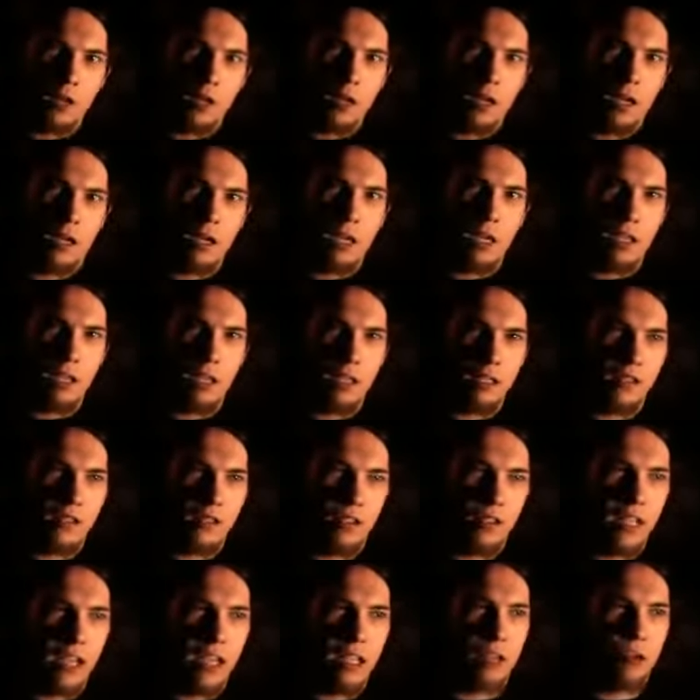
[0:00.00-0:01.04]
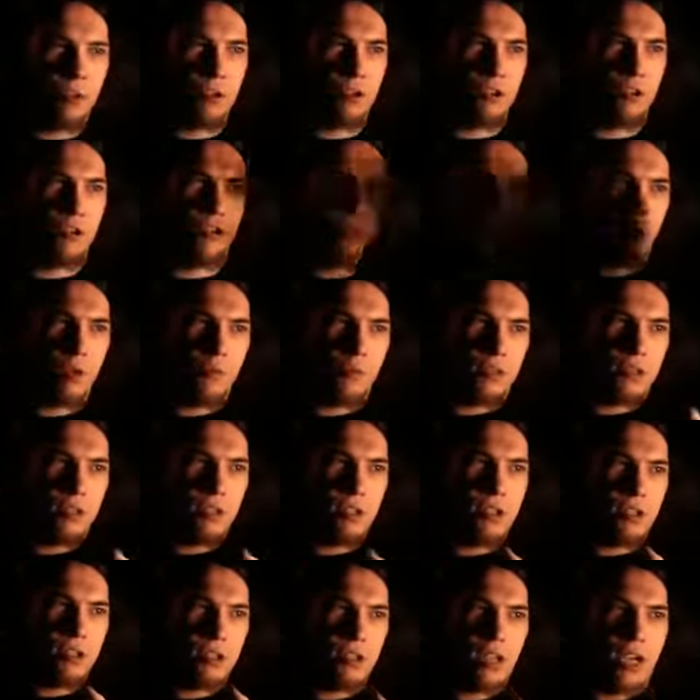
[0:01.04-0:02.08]
And that's exactly what you're doing with these
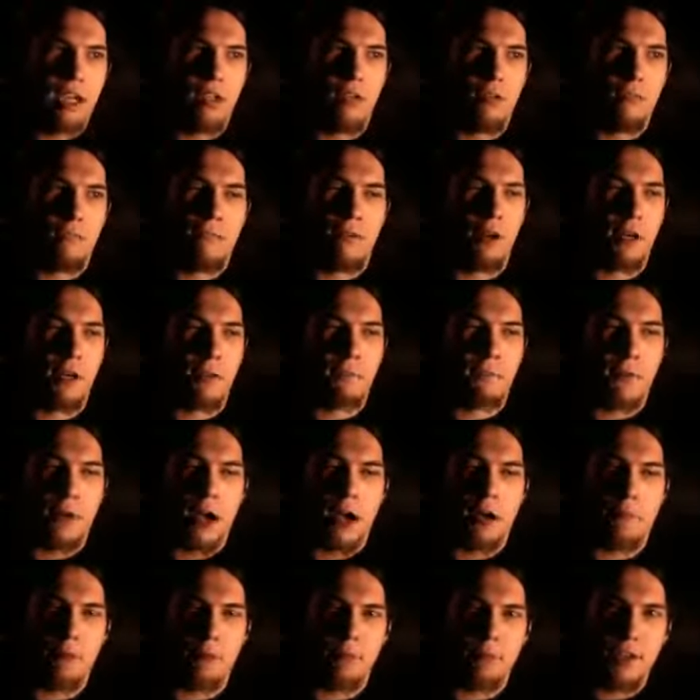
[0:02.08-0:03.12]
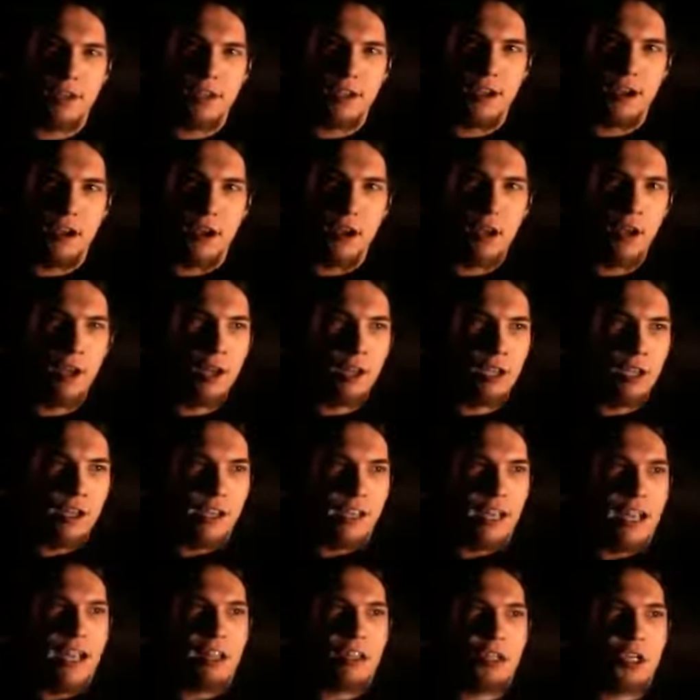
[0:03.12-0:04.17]
societal fucking problems here. You
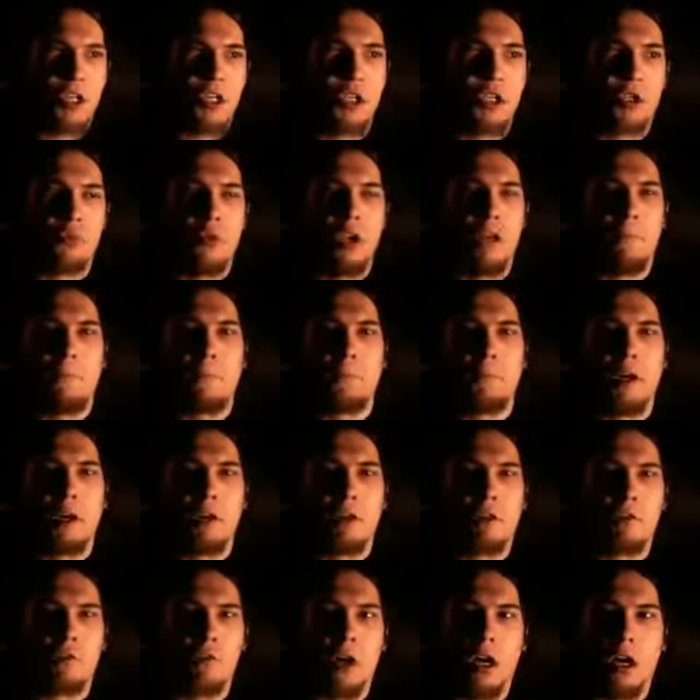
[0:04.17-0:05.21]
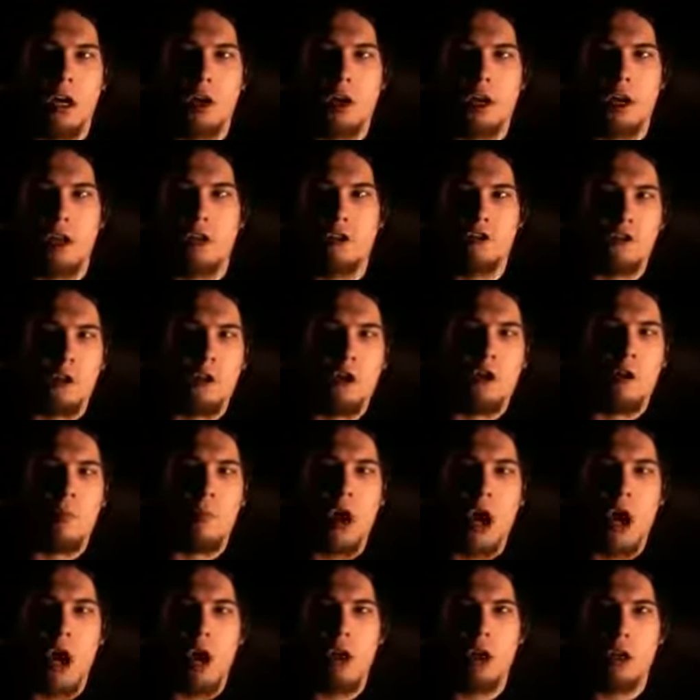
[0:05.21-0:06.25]
can't just sweep them under the rug and throw them
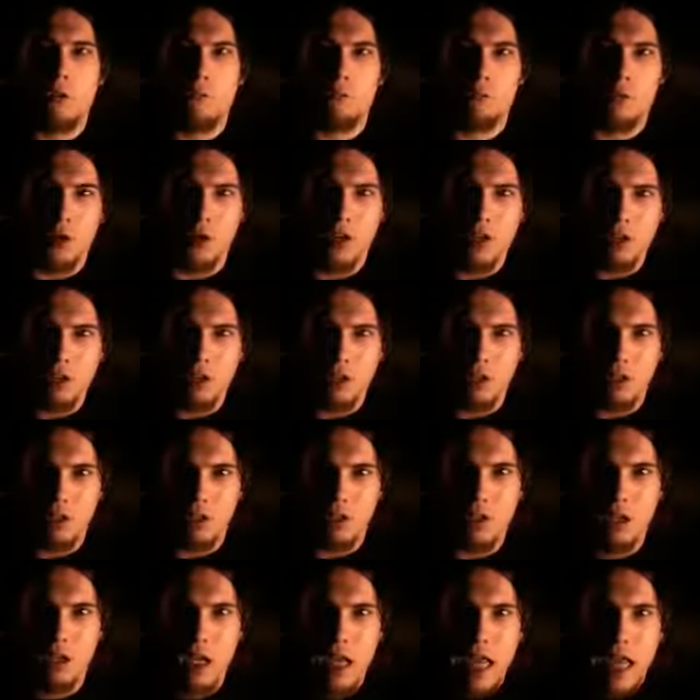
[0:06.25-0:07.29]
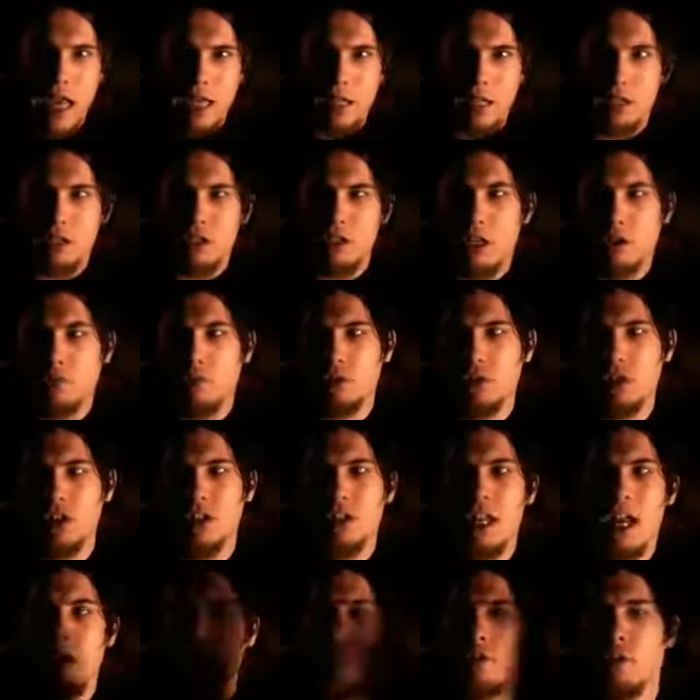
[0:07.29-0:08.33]
all in prison and then say, well, see,
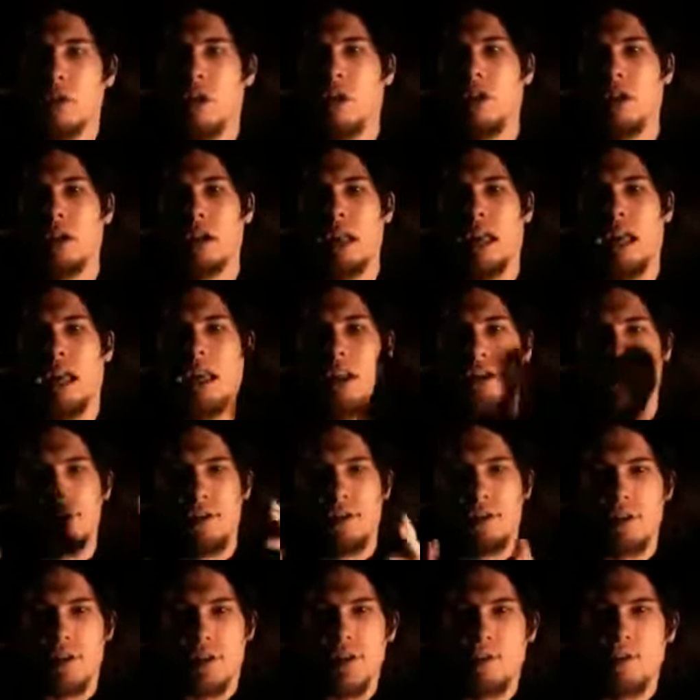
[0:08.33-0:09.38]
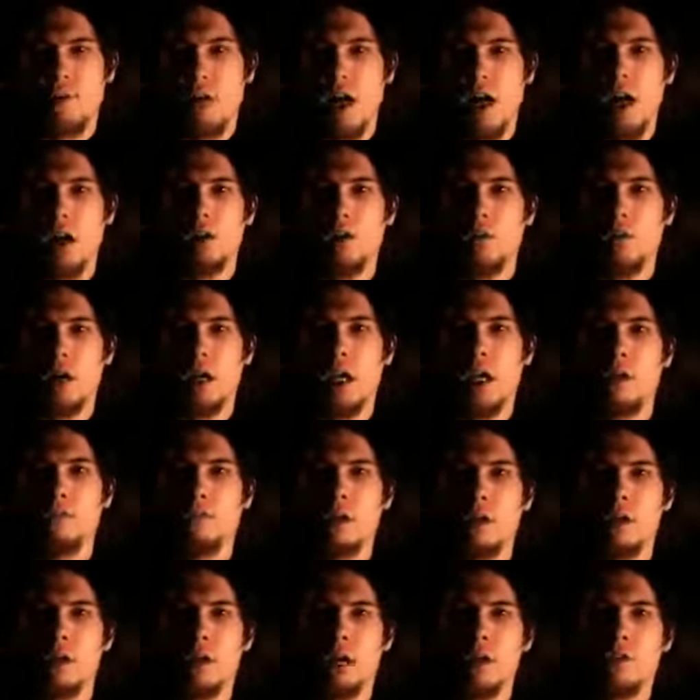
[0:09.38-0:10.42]
now they're all in cages and they're filed away and
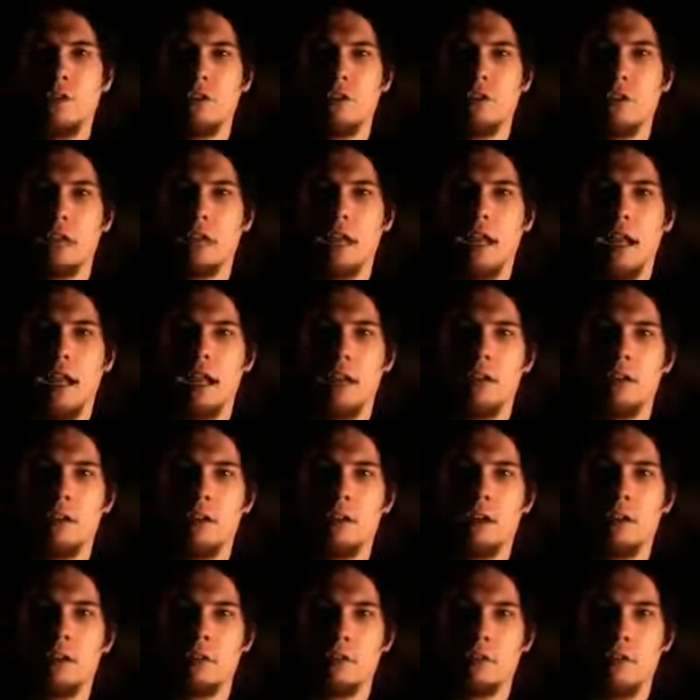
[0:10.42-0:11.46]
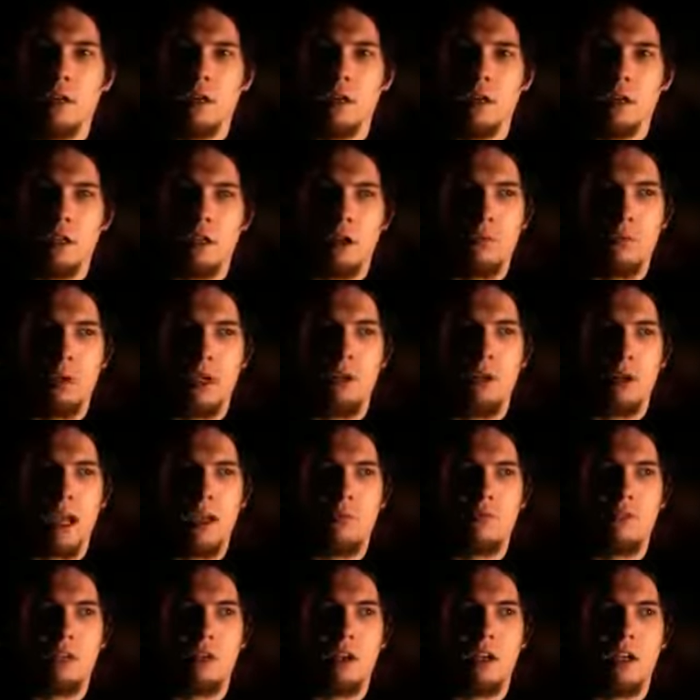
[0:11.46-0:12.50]
we don't have to look at it you know, we don't
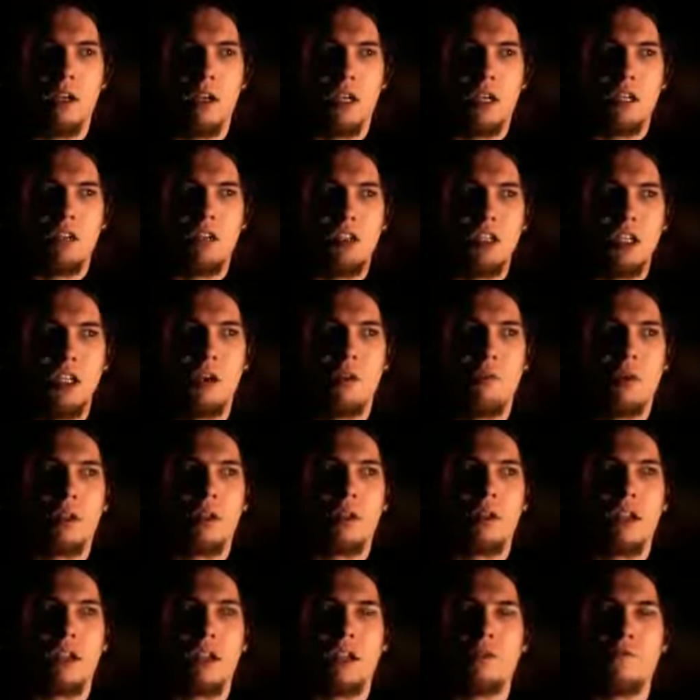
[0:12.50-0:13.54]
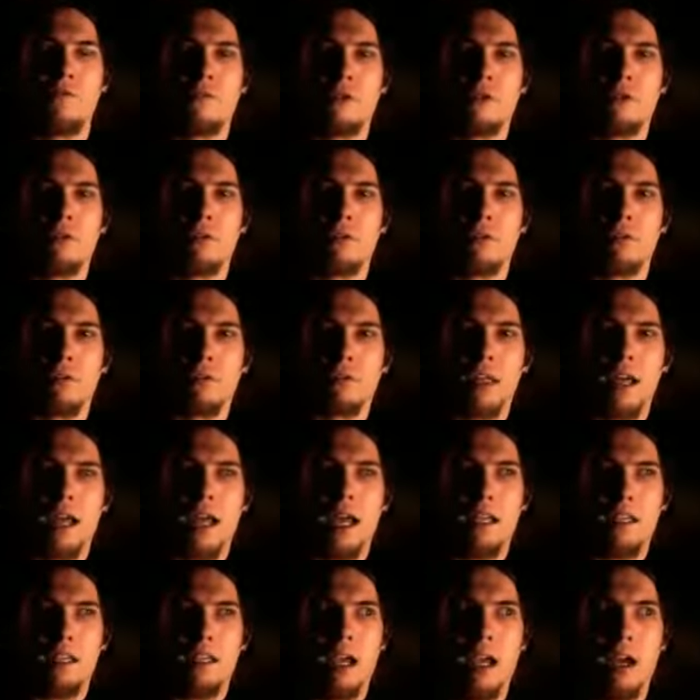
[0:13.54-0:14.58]
have to deal with it any further than
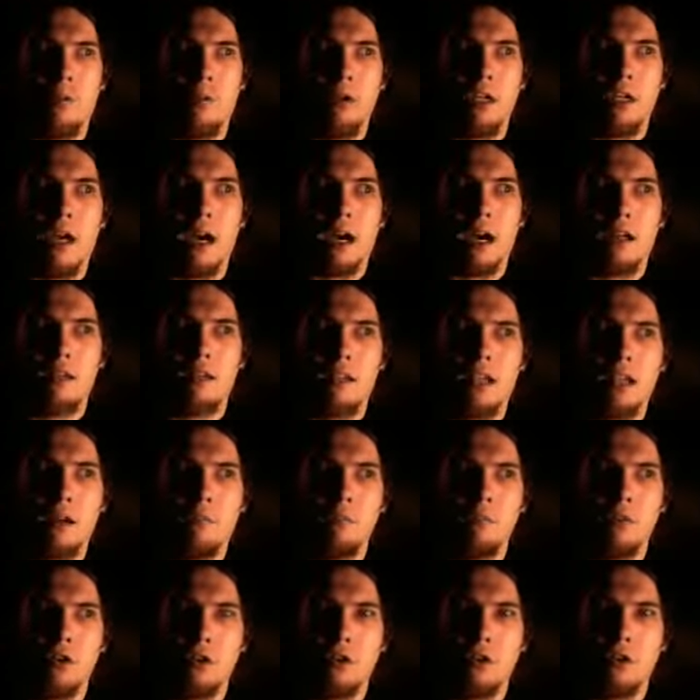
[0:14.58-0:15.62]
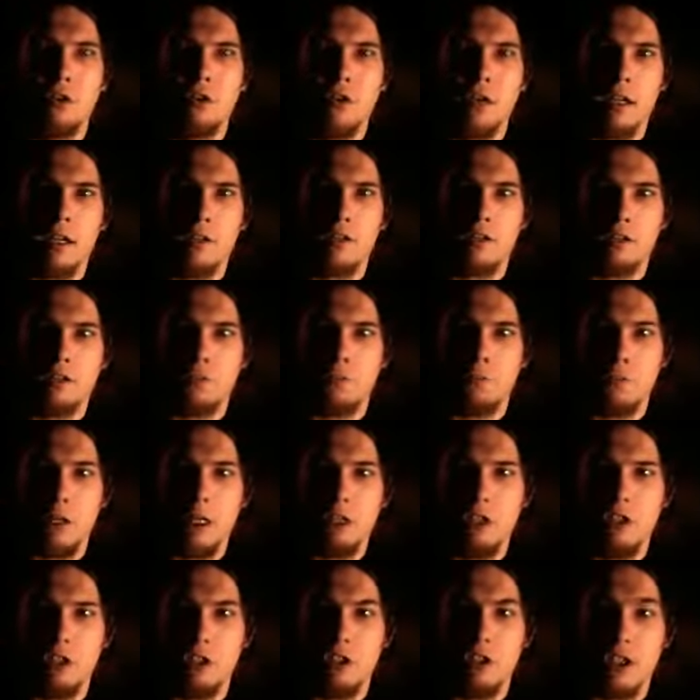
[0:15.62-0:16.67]
that. Yeah, we goddamn do. And as a
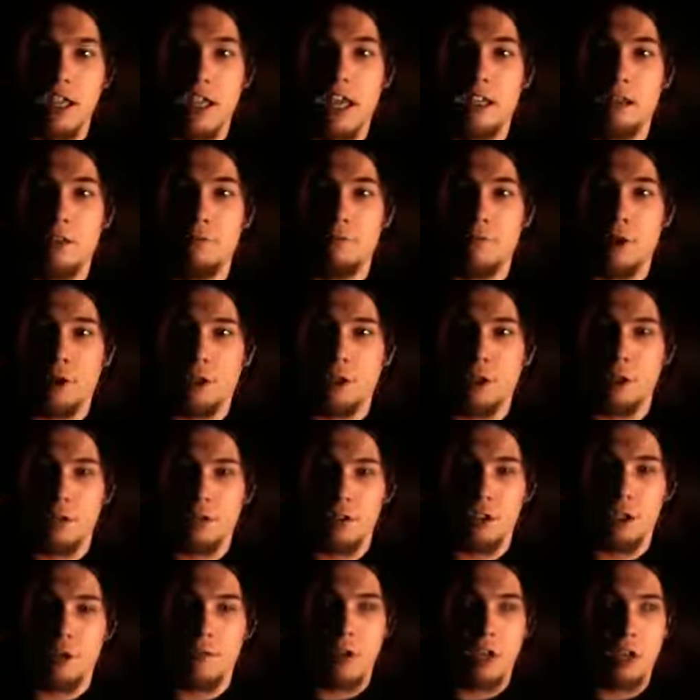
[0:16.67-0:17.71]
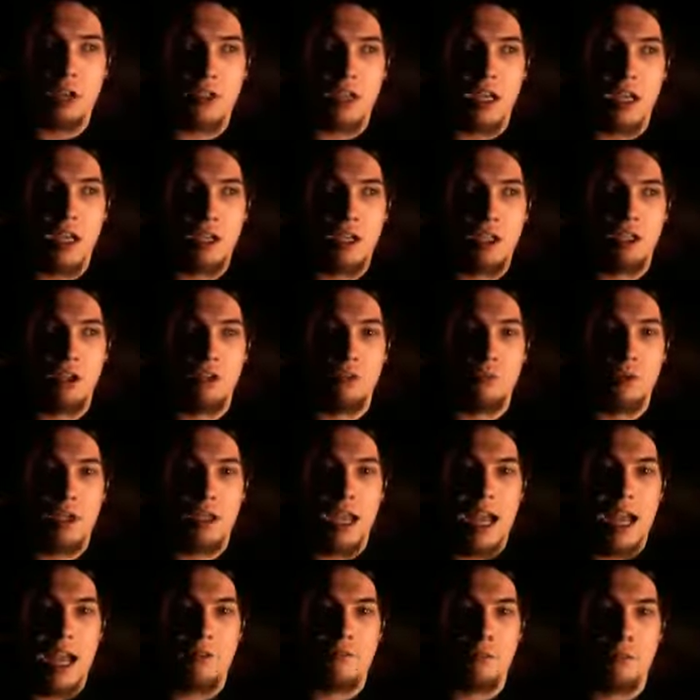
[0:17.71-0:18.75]
species and a fucking civilization, that we
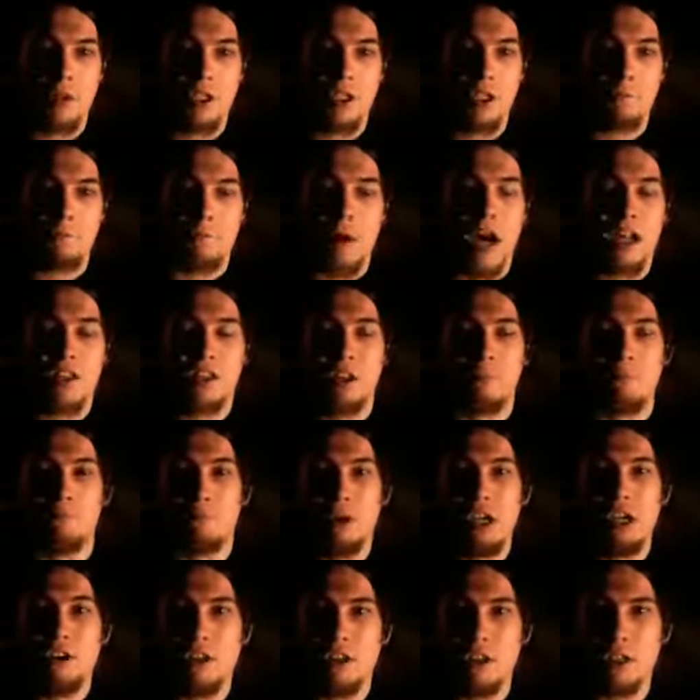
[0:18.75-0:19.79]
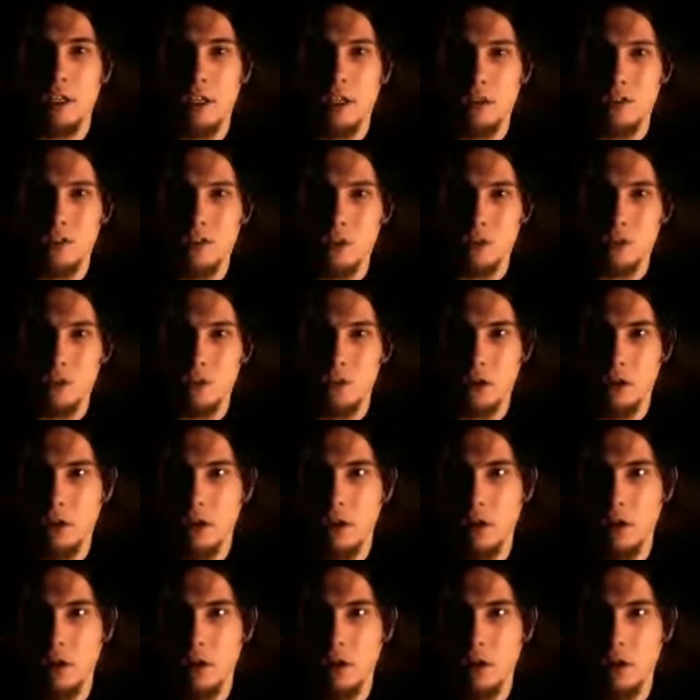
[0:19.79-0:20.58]
have a responsibility to.